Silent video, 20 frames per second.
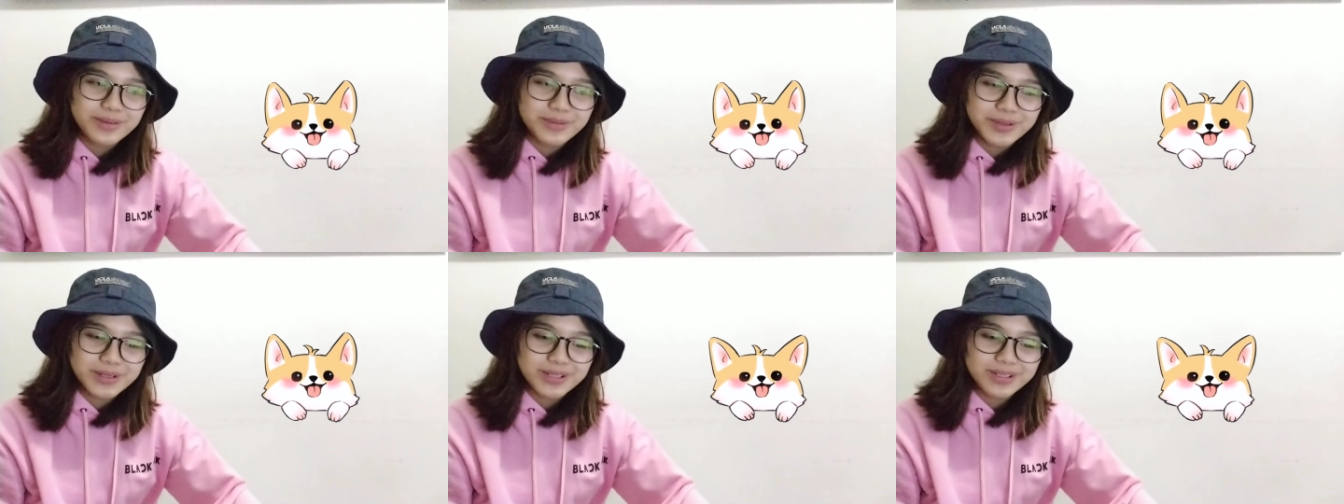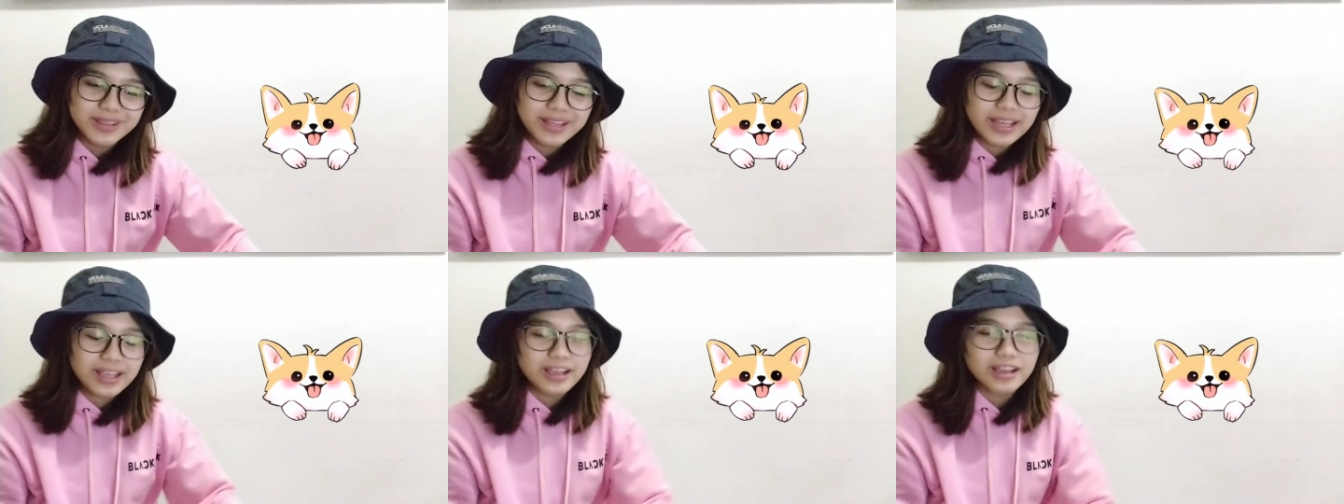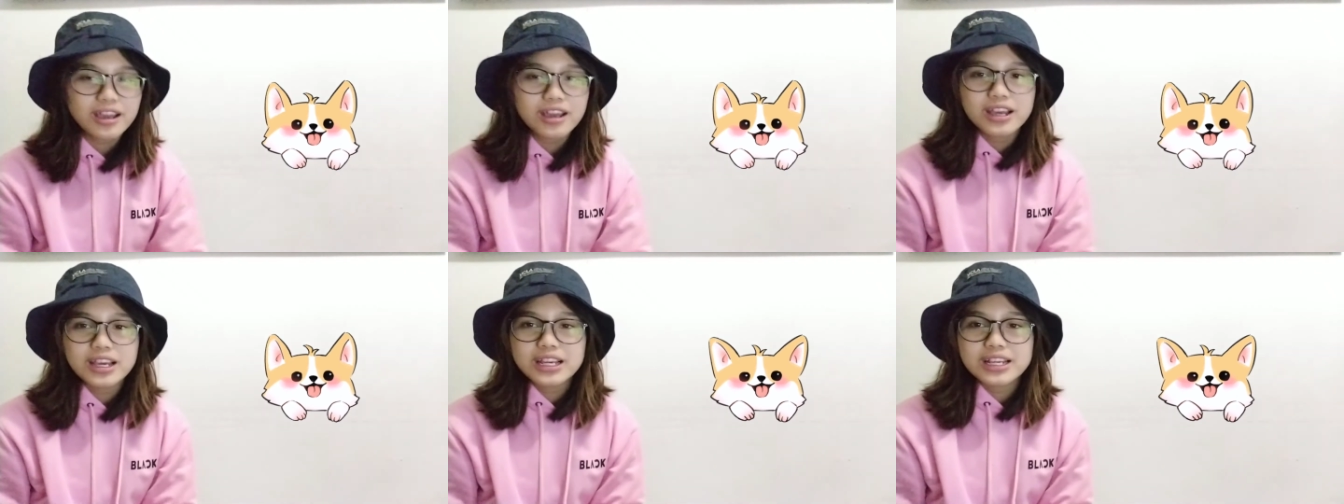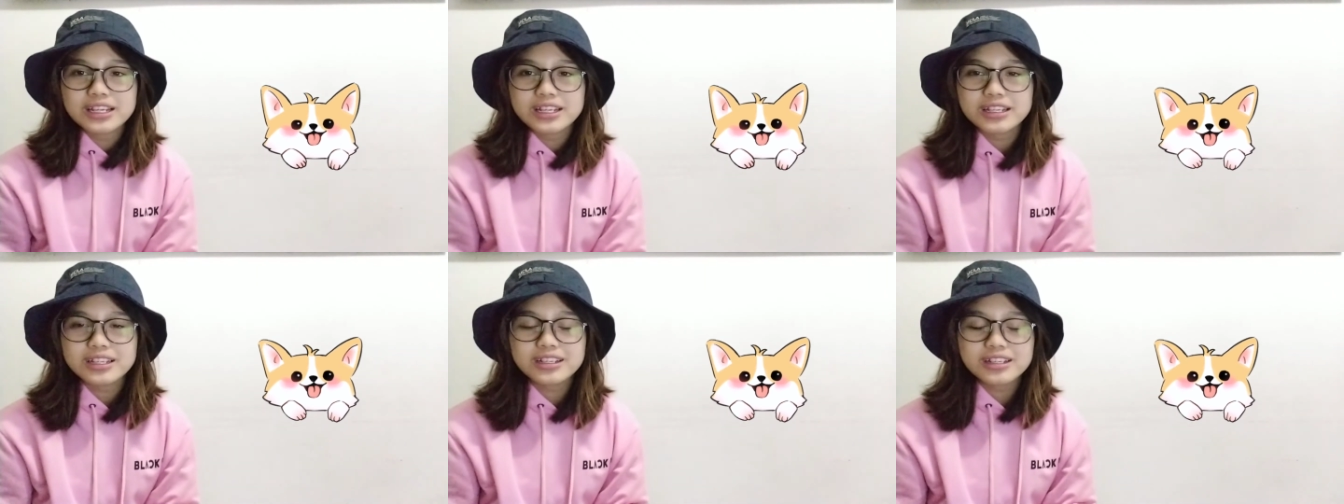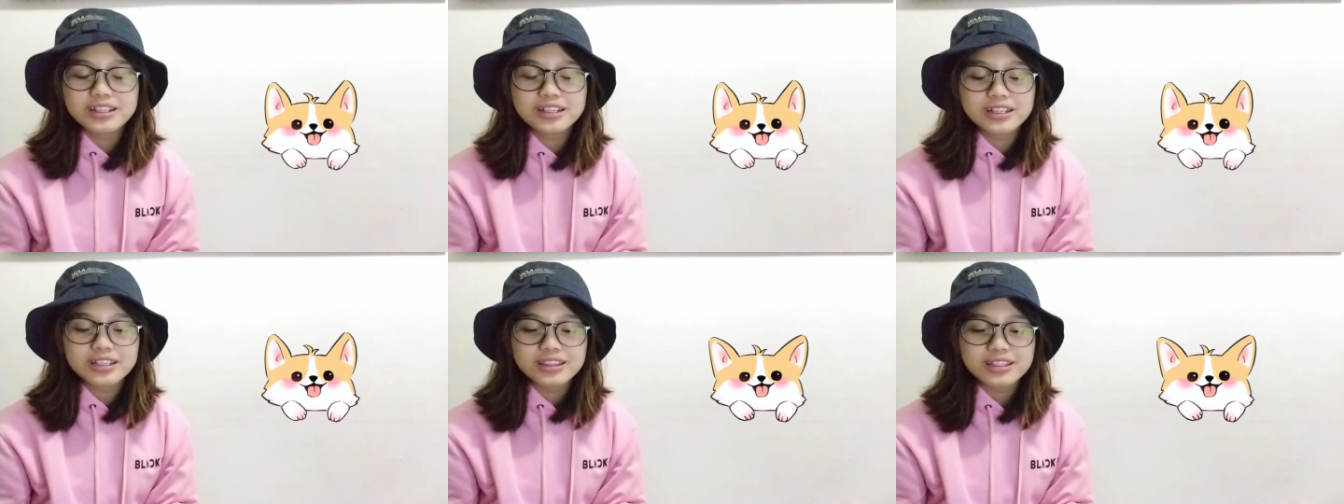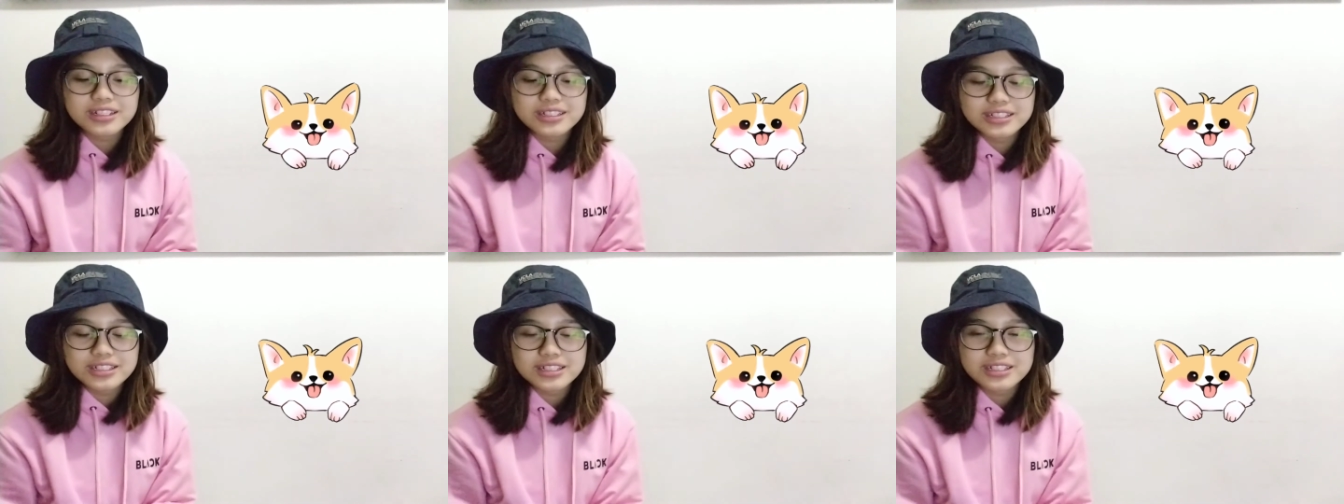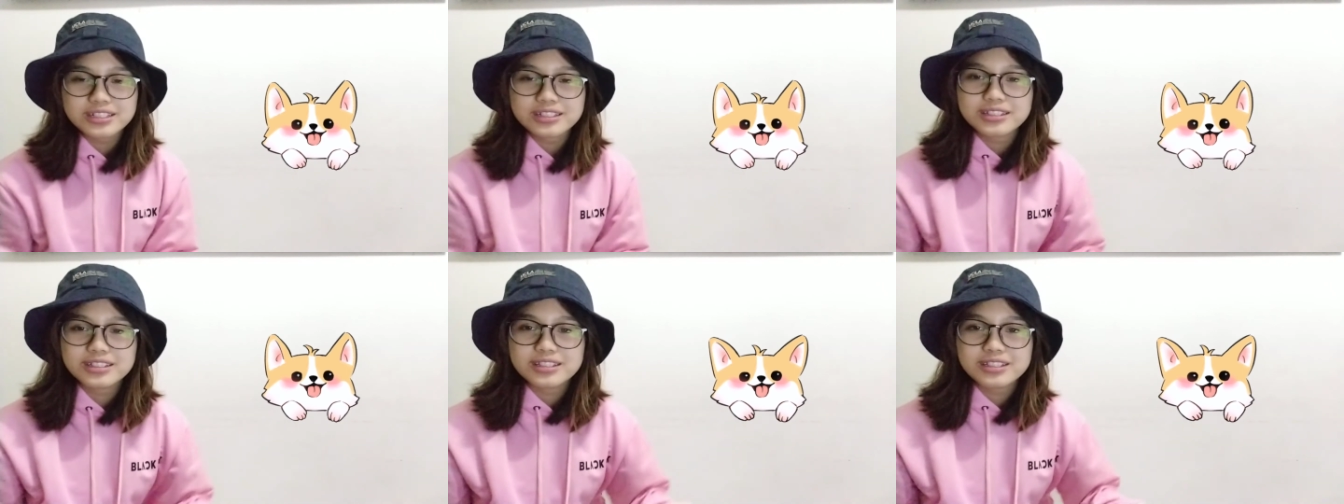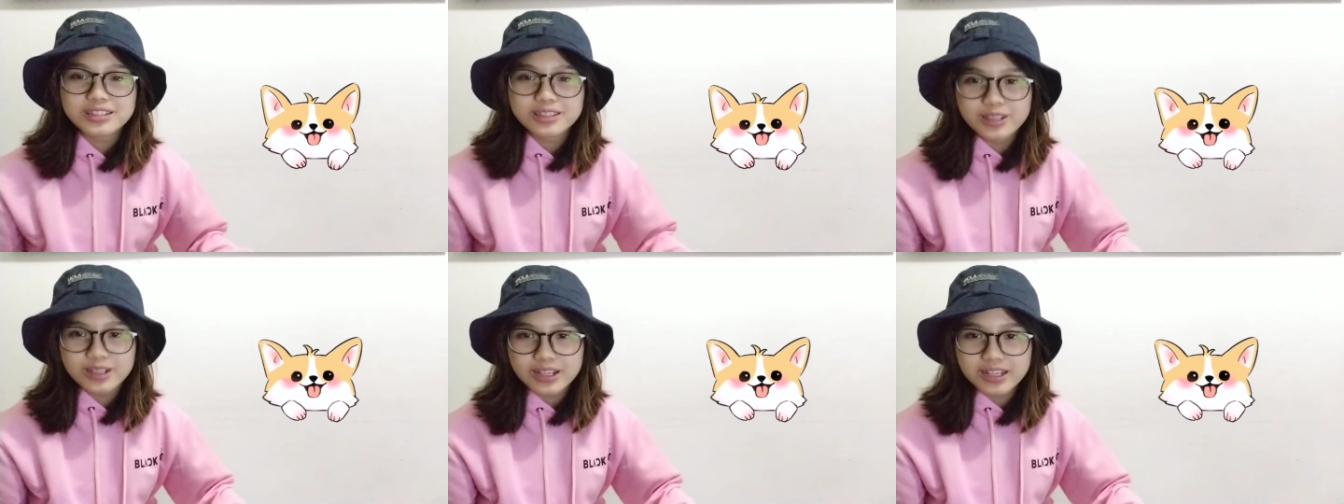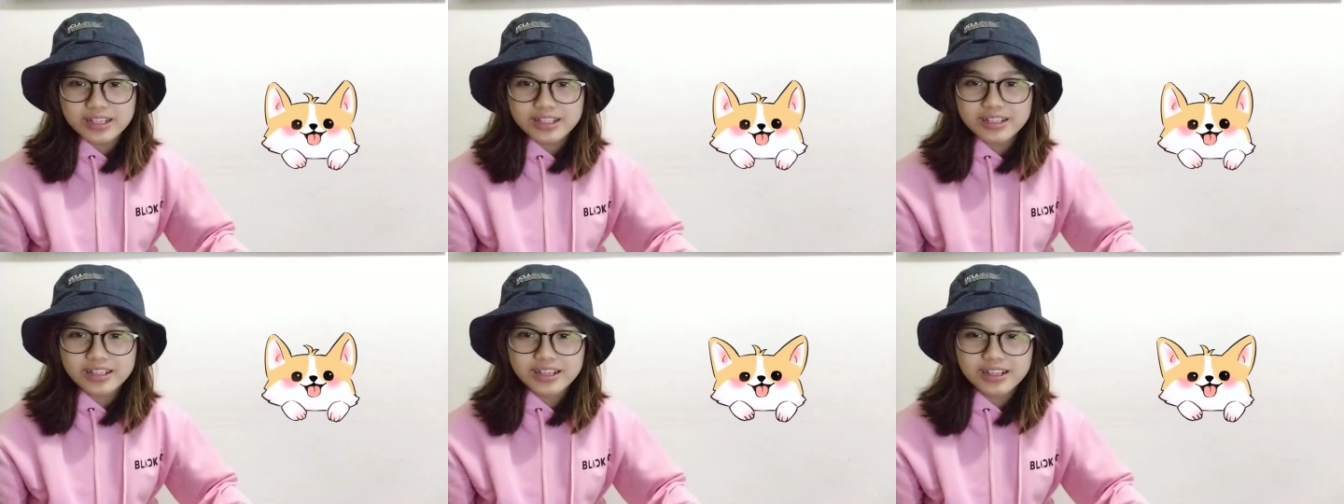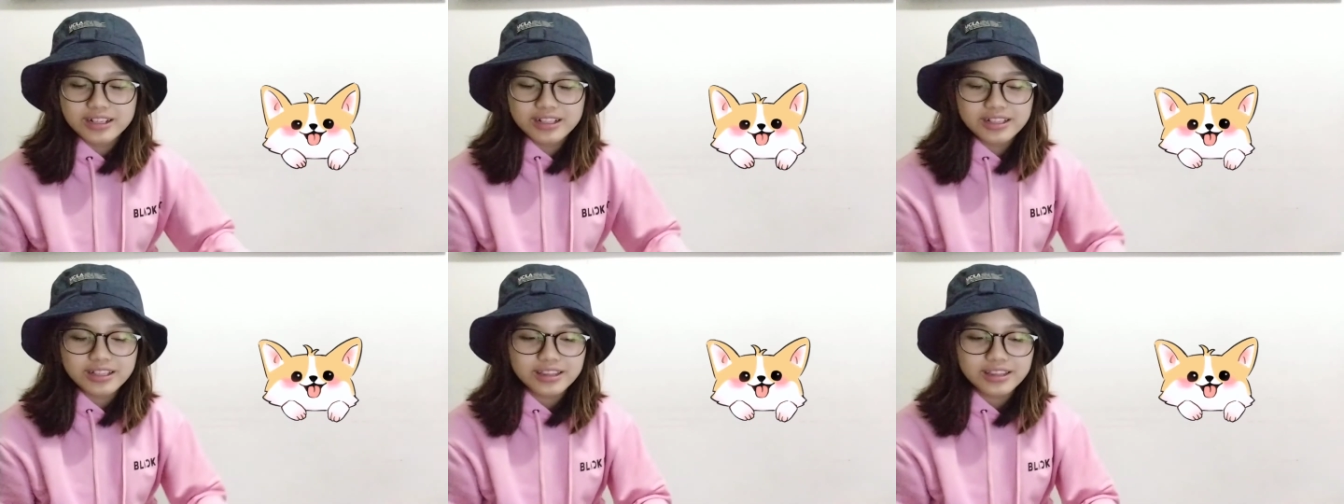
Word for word: Come on. Like, he legit slayed,